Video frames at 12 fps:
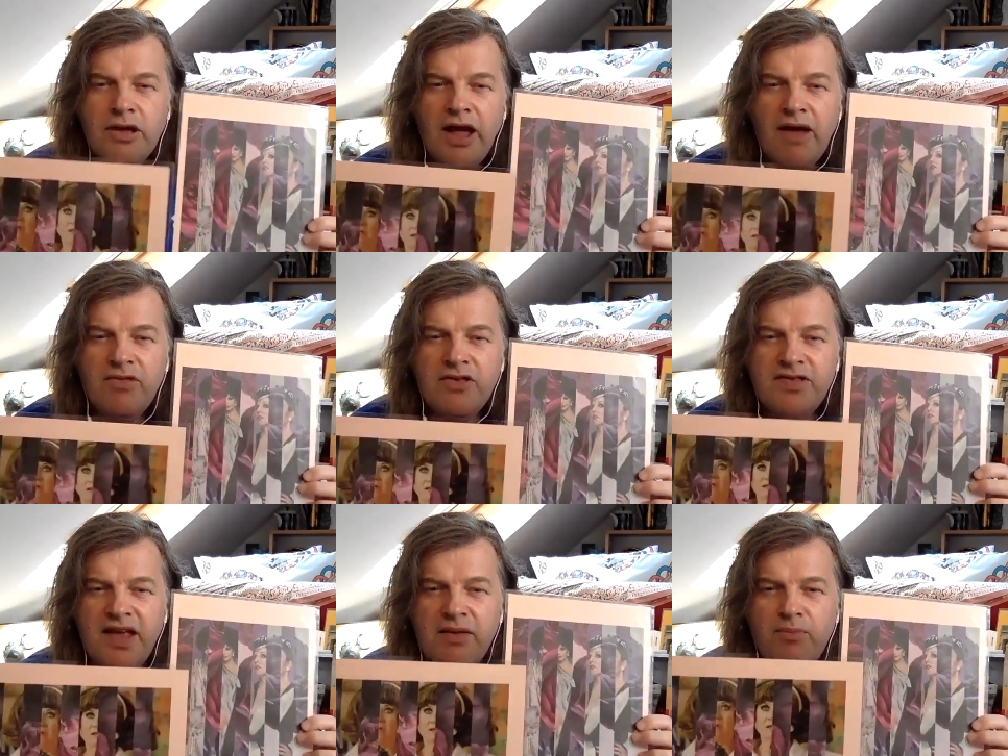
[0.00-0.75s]
have the
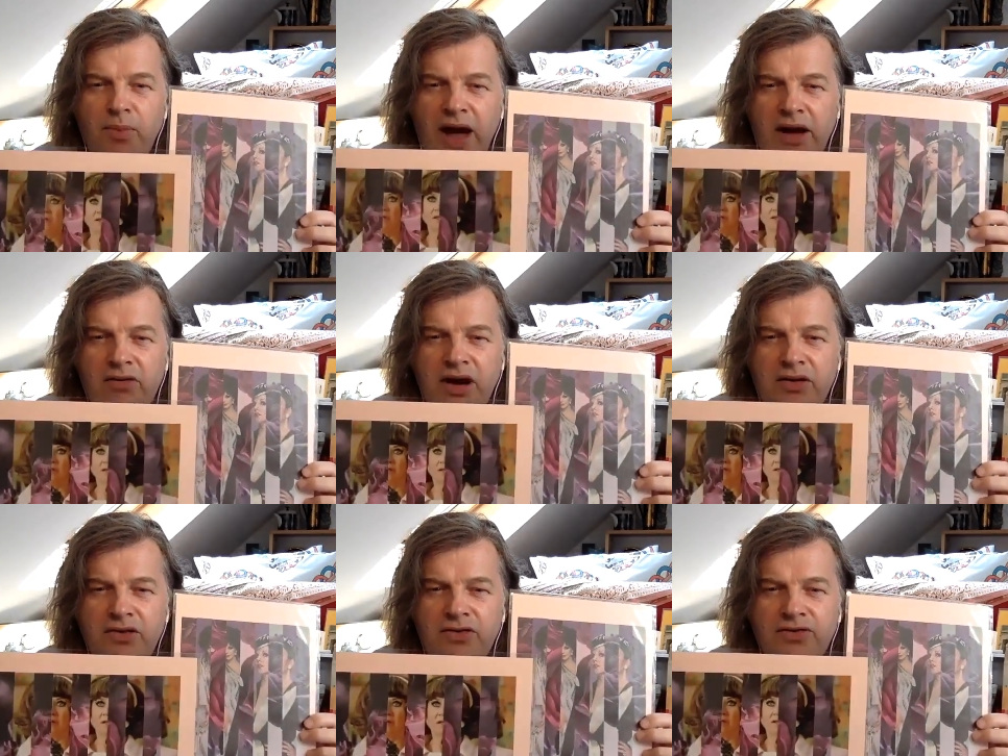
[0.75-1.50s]
same
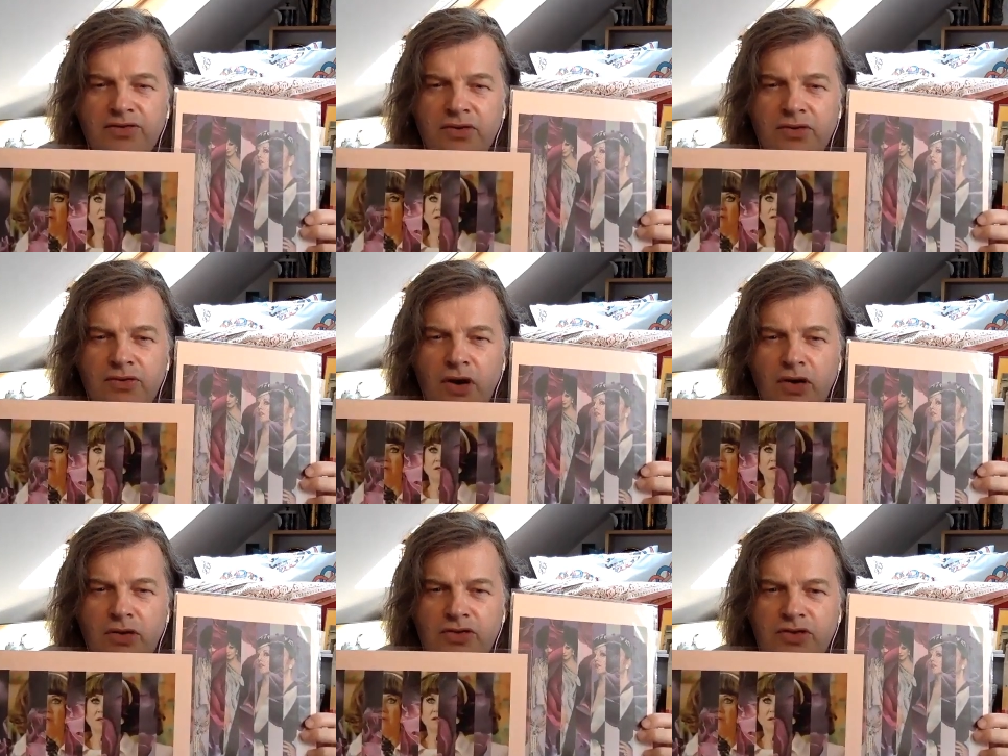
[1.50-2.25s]
background of
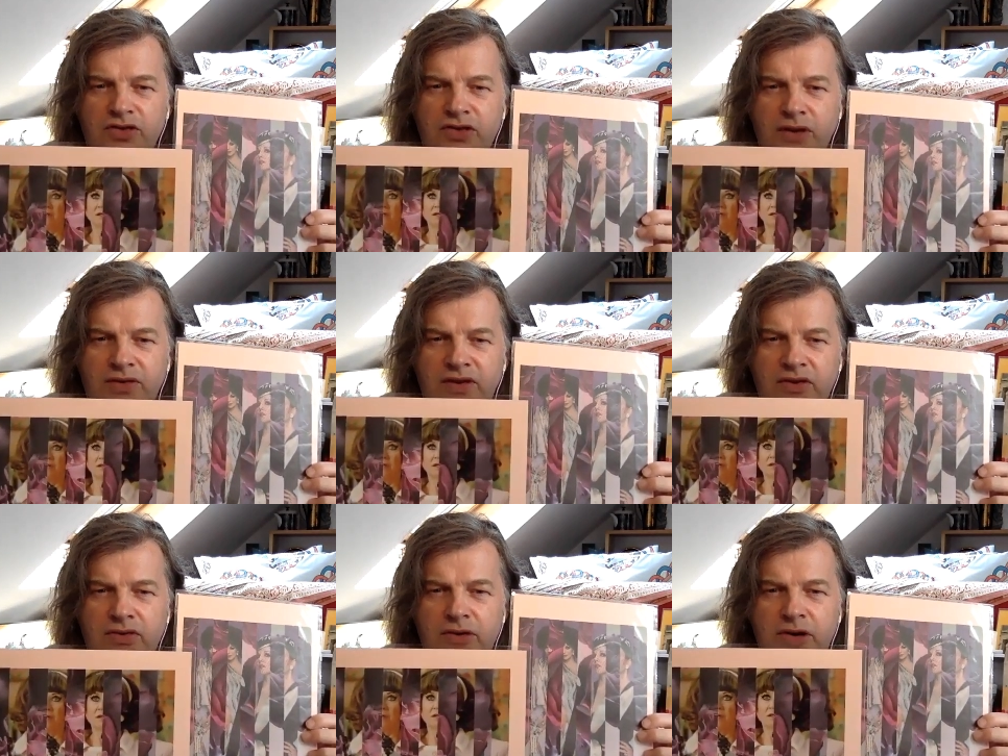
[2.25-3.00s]
roses. So I
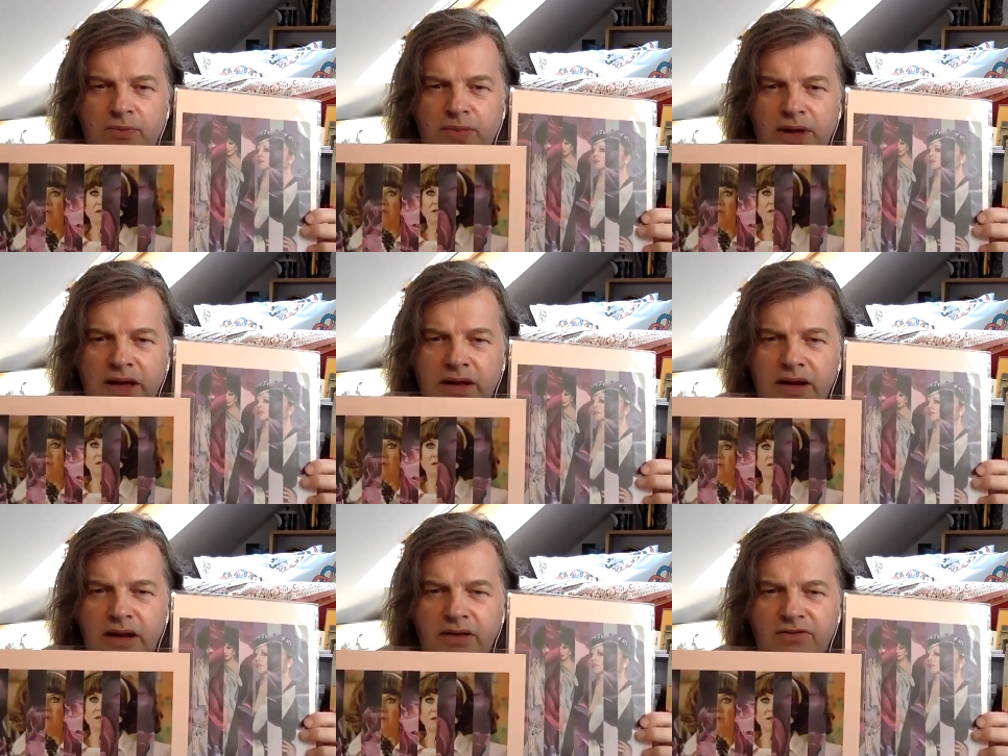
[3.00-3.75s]
found a really big,
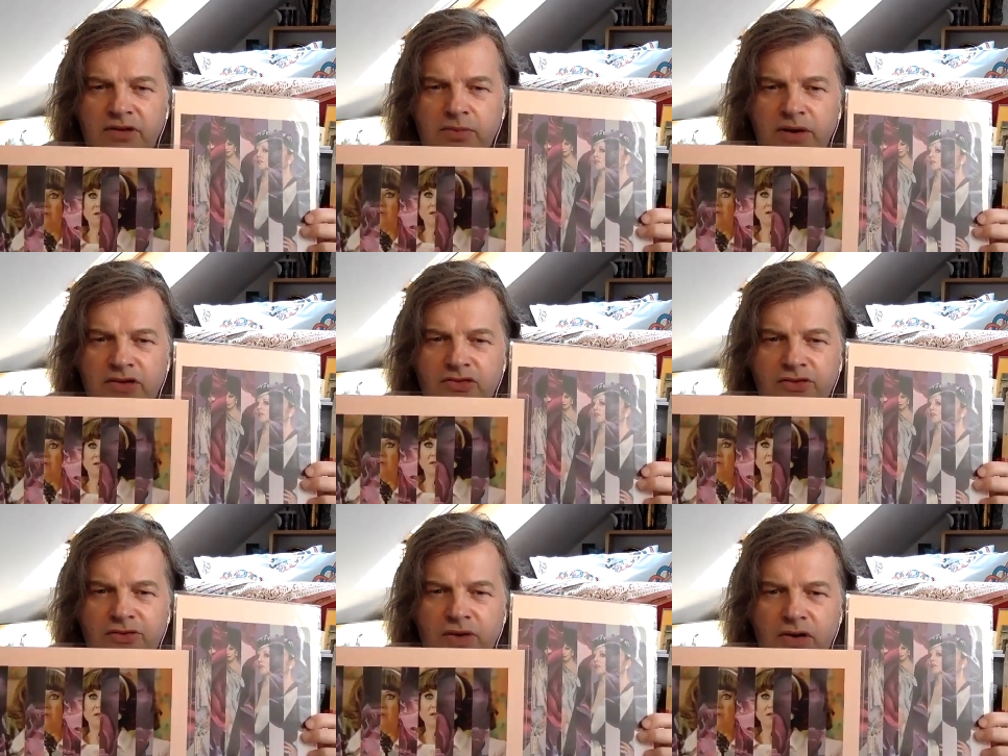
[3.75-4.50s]
lovely
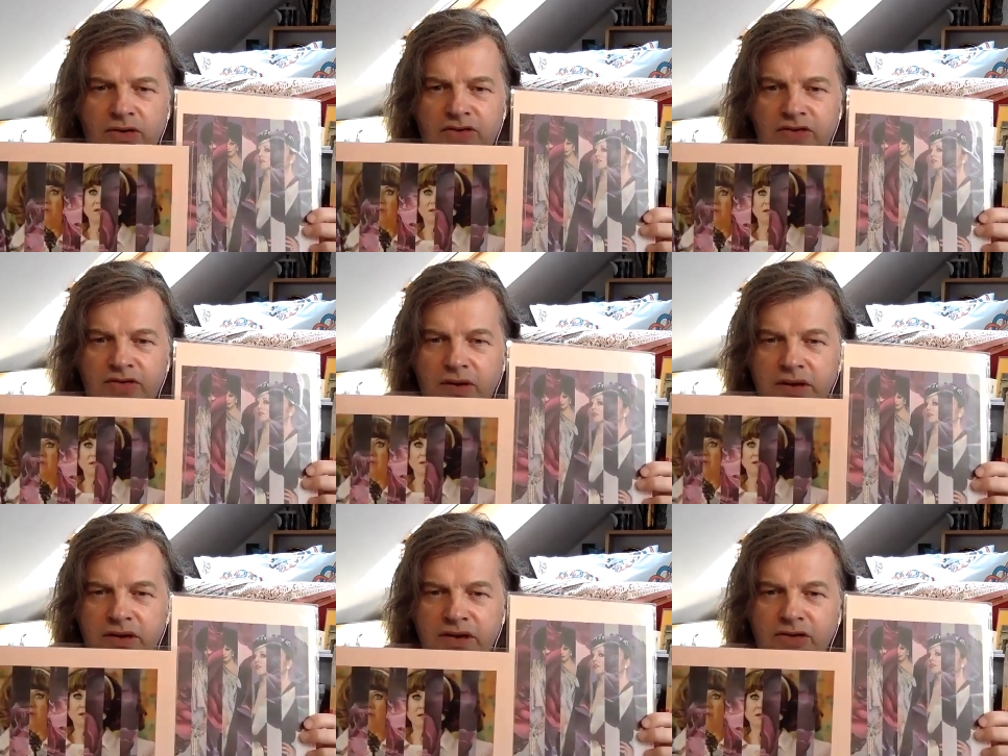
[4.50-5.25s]
picture of roses, so I
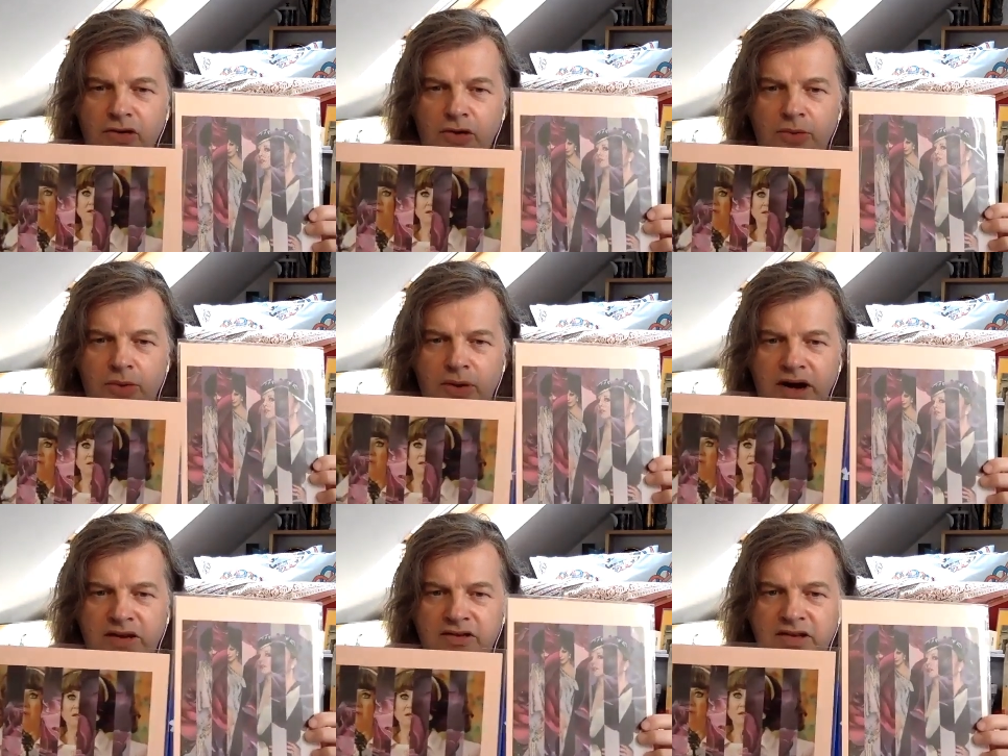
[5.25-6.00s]
could
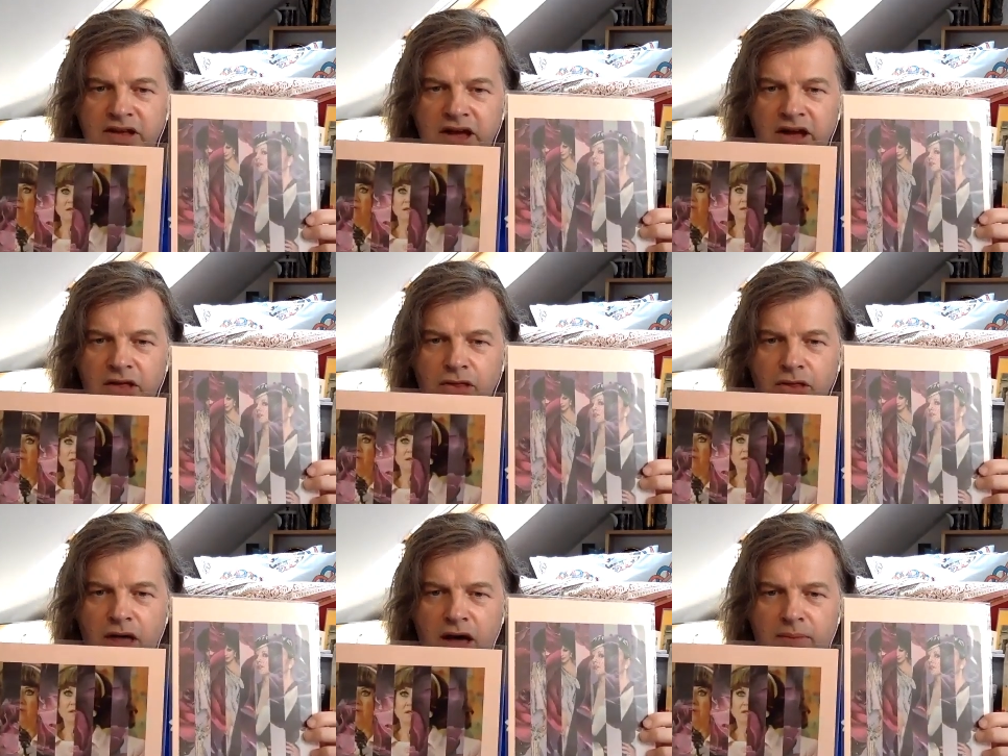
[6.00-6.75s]
incorporate
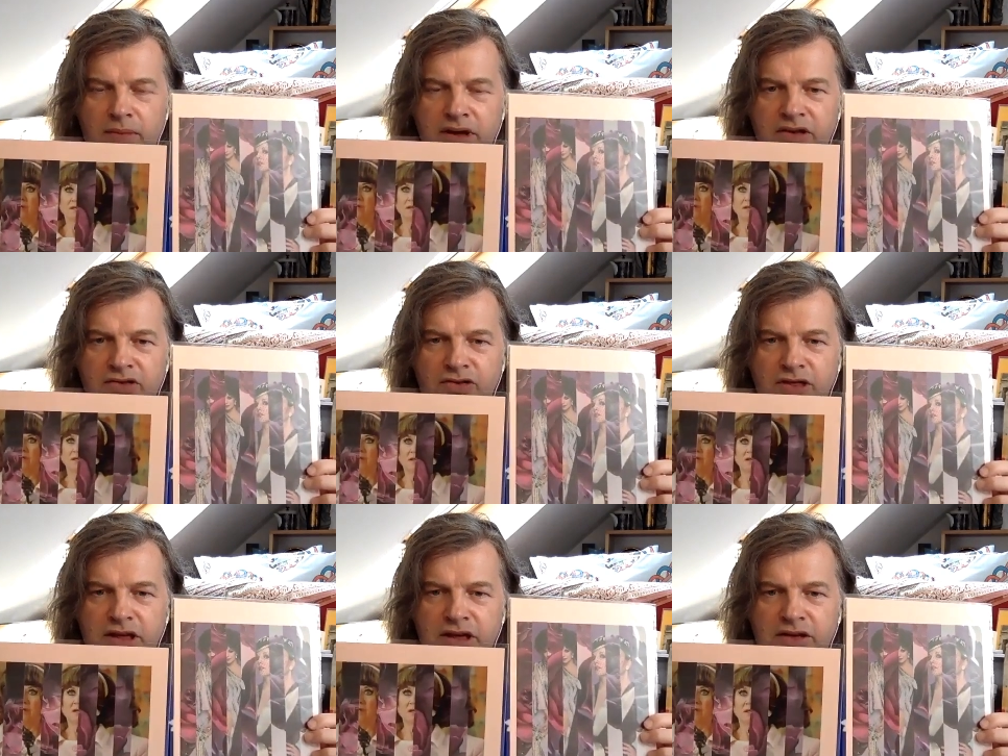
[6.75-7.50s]
them into
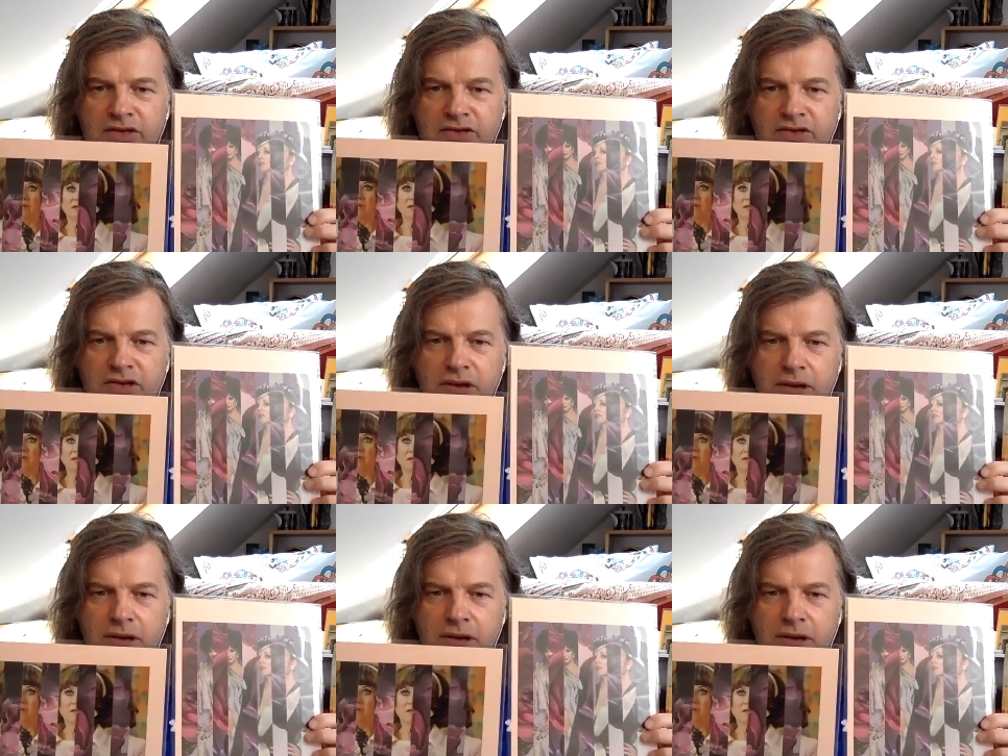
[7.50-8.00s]
these.